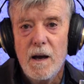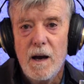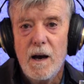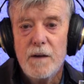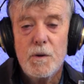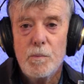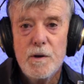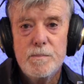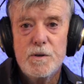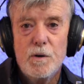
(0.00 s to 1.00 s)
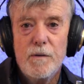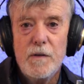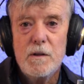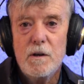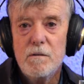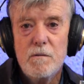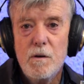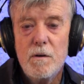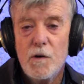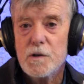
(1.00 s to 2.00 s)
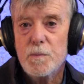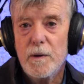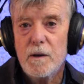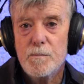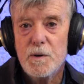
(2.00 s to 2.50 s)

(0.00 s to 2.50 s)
that we observe in the universe. We can